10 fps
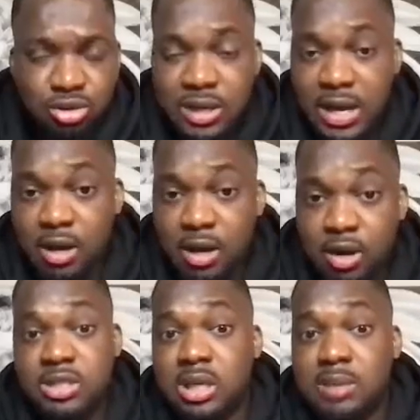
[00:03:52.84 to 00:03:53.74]
on you, like,
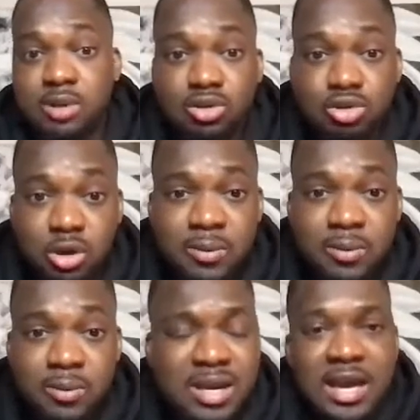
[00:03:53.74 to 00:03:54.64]
oh, is he up to the job?
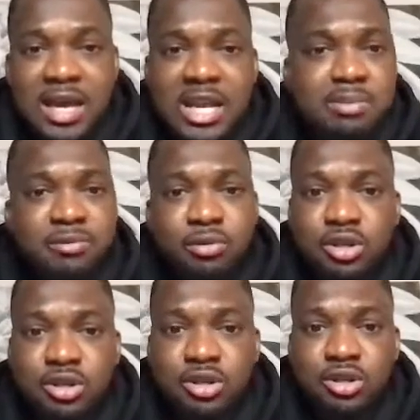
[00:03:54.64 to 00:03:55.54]
And then
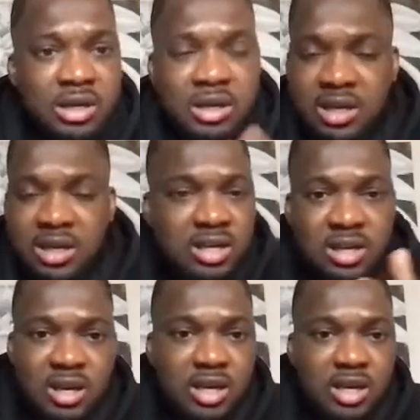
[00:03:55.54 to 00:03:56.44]
before you know it,
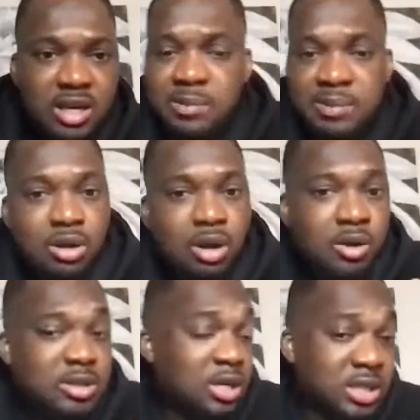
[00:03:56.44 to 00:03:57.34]
it's going to be,
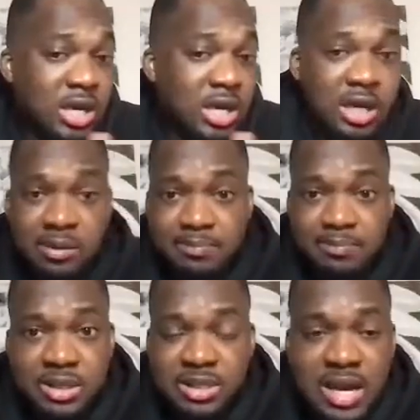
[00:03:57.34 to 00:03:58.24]
oh, is Arteta going to
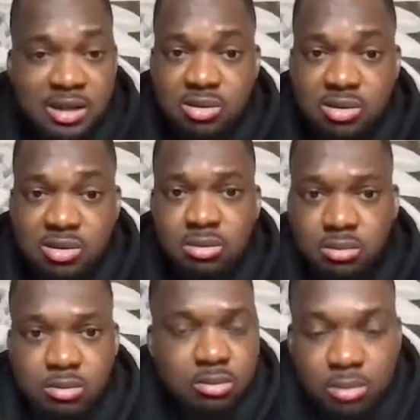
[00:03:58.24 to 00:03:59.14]
be sacked?
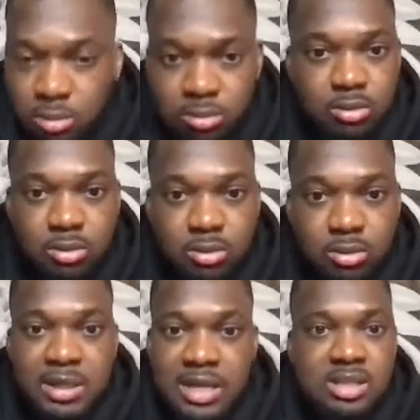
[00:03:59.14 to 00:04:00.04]

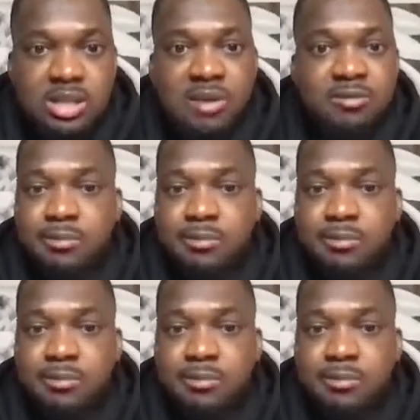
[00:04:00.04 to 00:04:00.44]
Get me? That's just how